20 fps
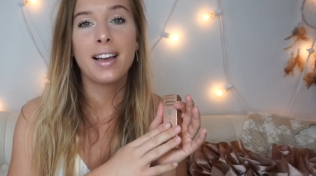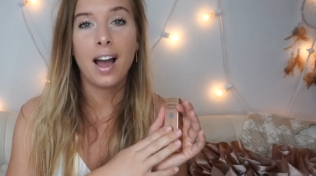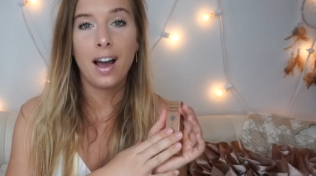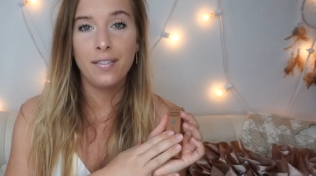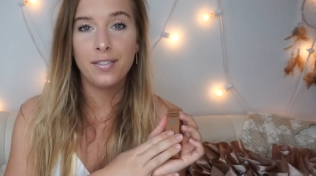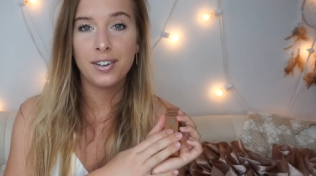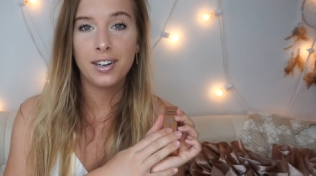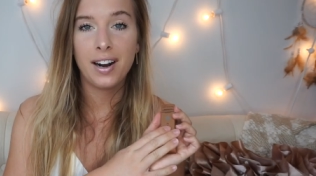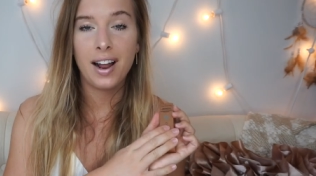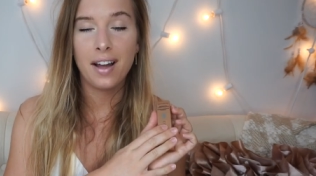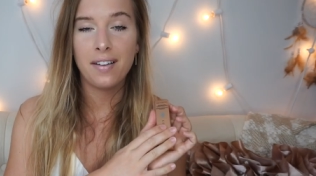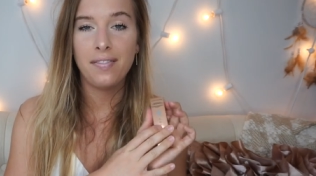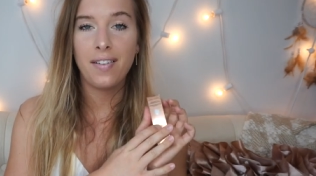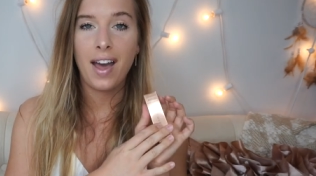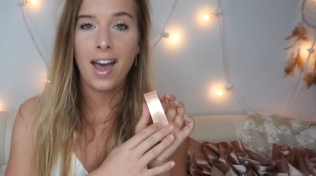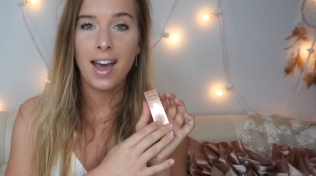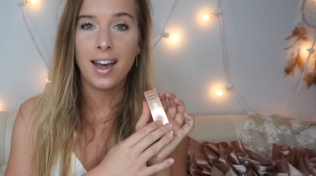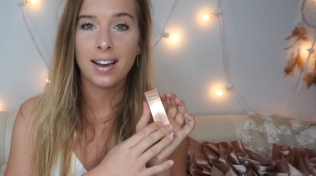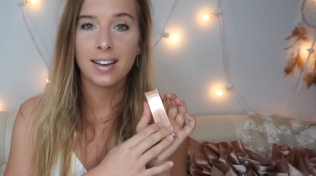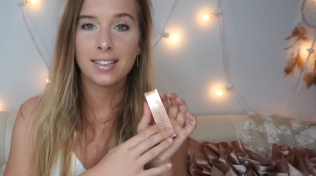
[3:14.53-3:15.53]
Cover
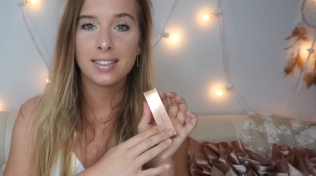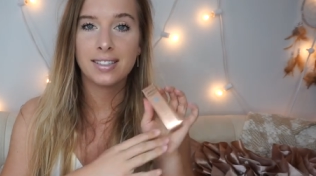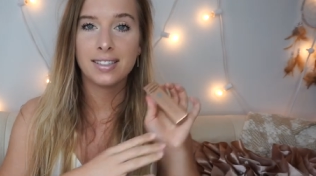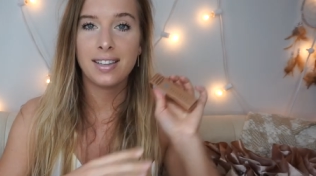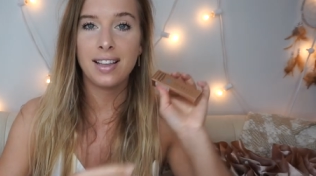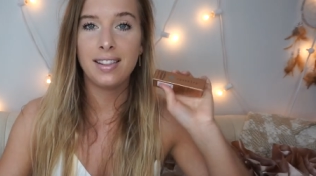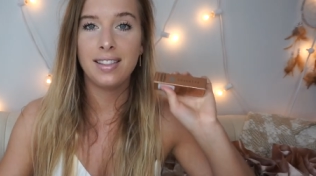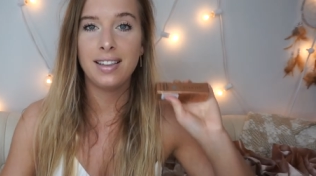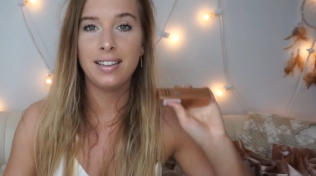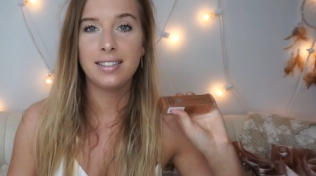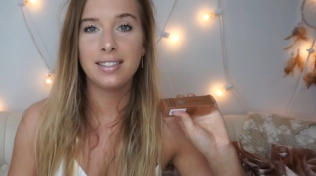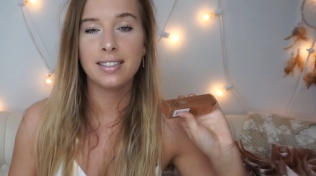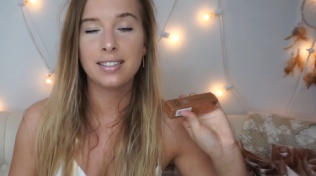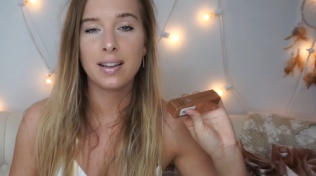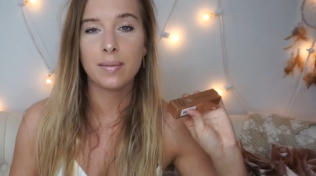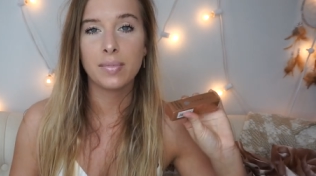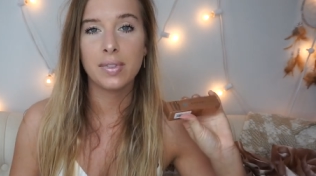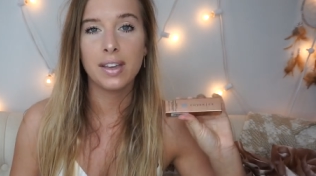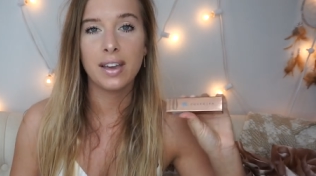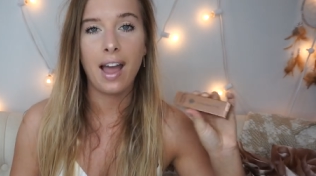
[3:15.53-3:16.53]
FX, this is
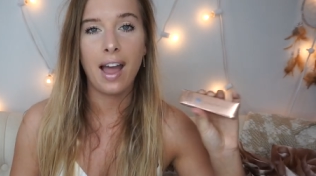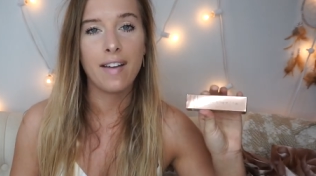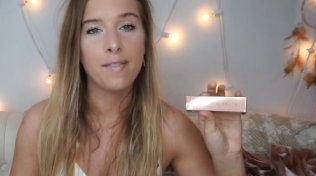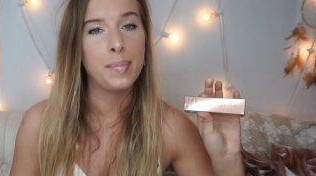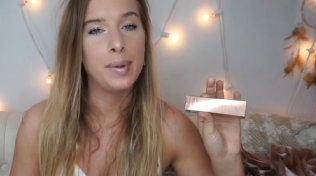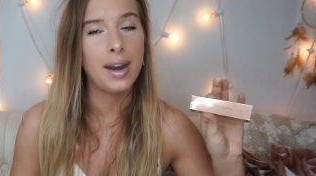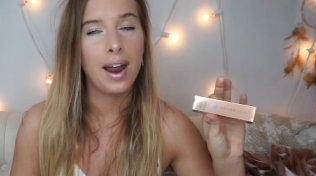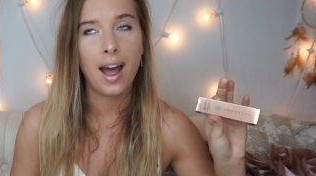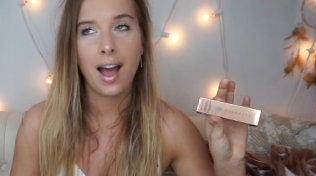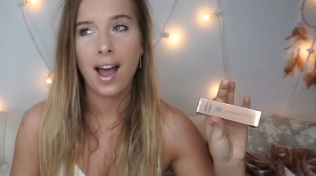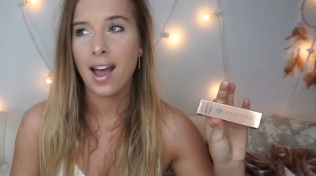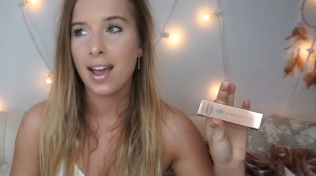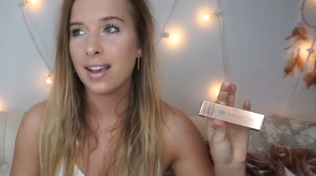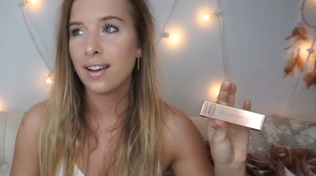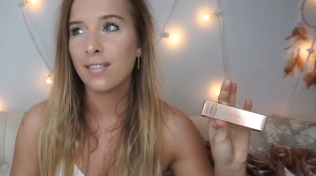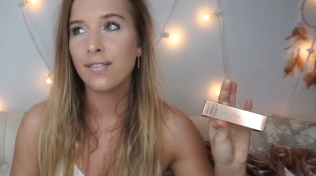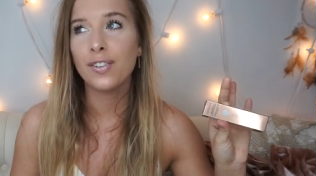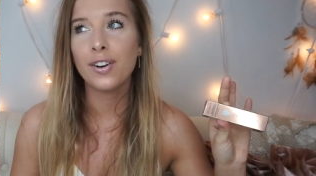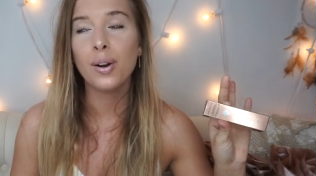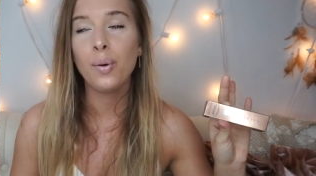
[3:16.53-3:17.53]
something I've been
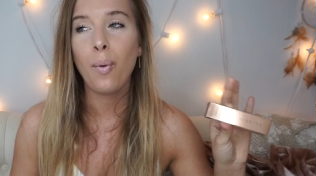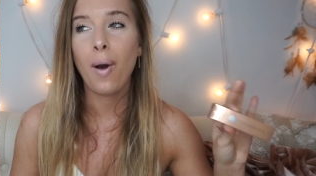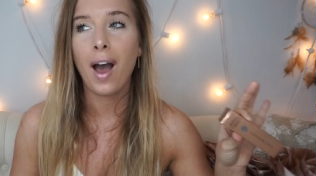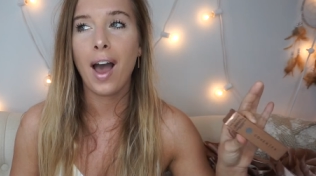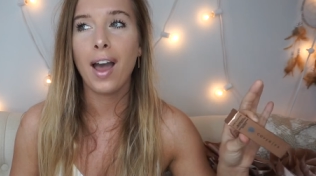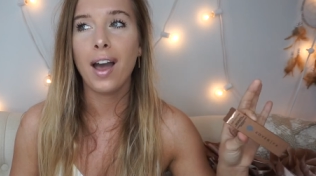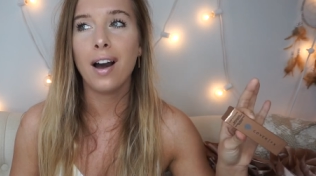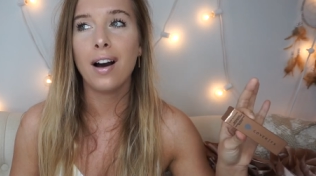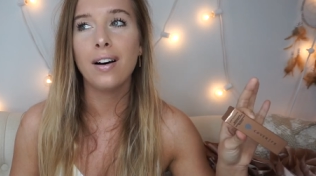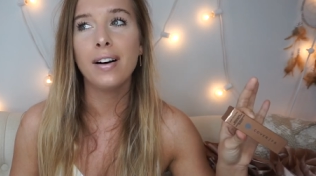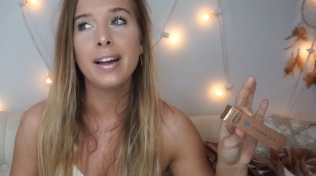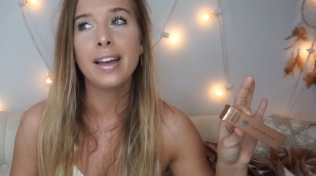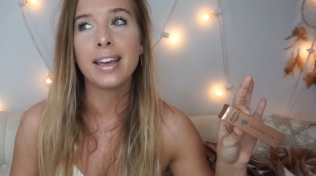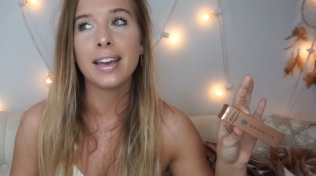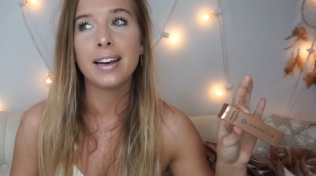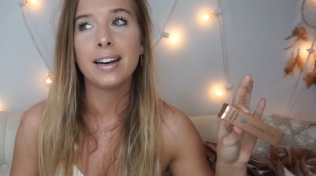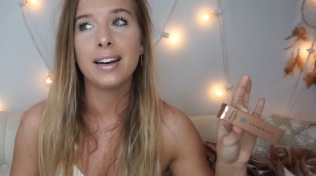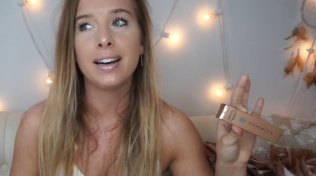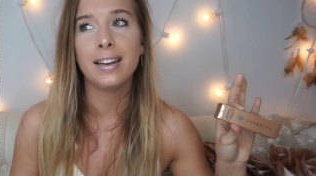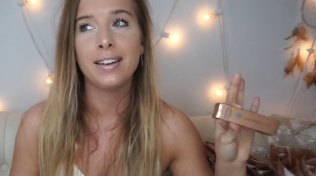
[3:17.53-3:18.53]
eyeing for a while,
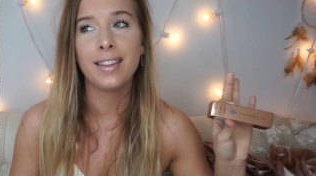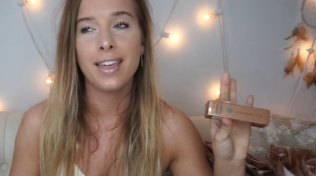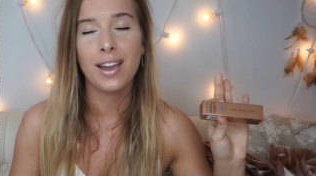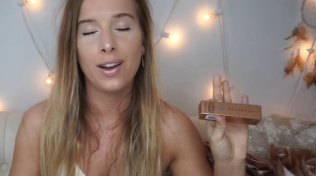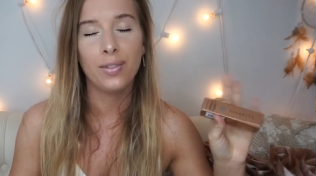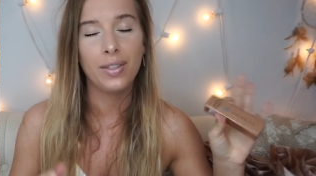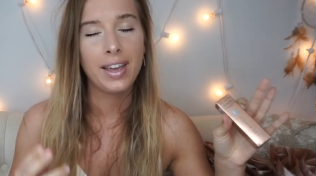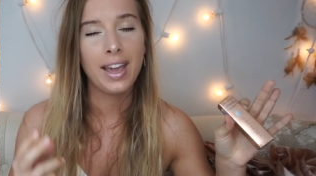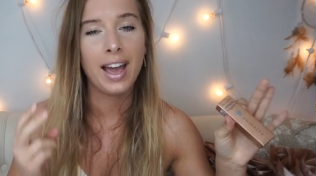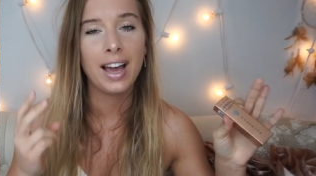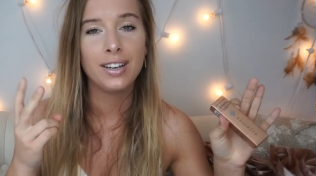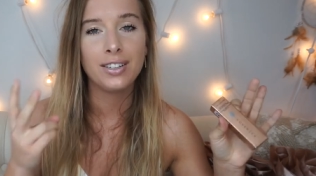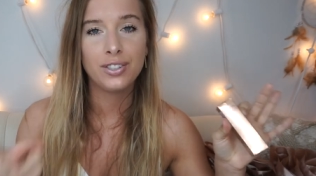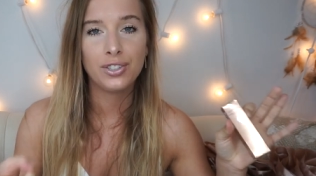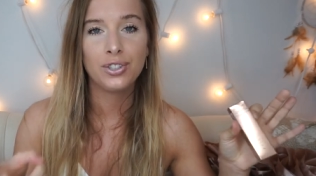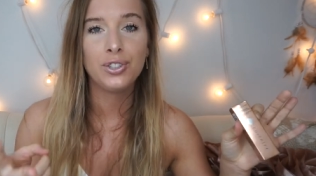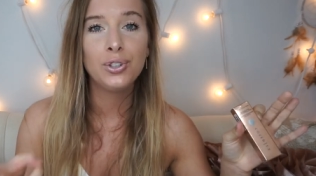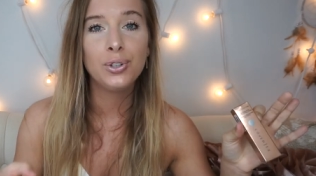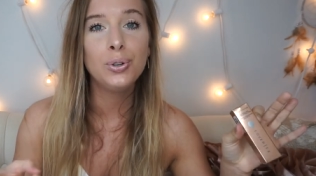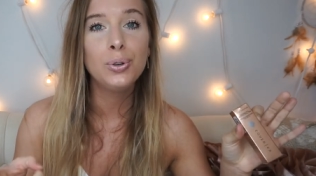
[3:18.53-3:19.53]
and they only had
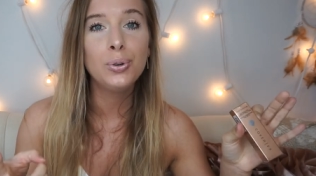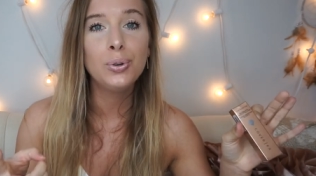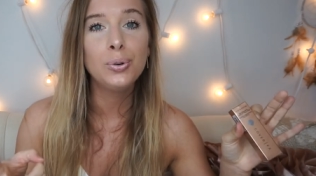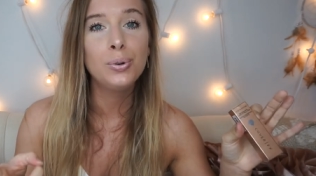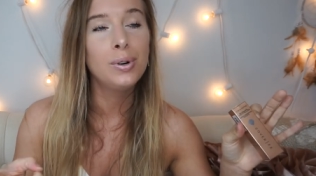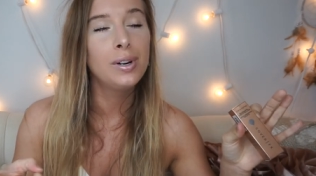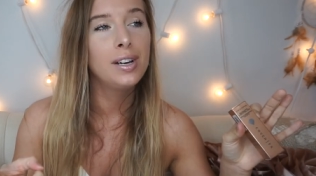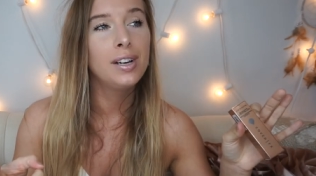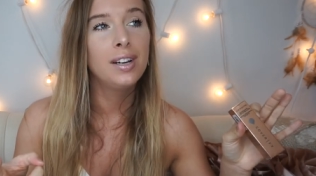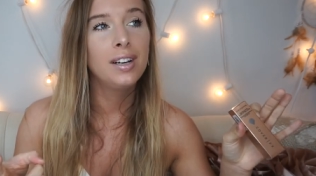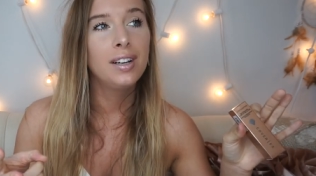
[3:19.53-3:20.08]
two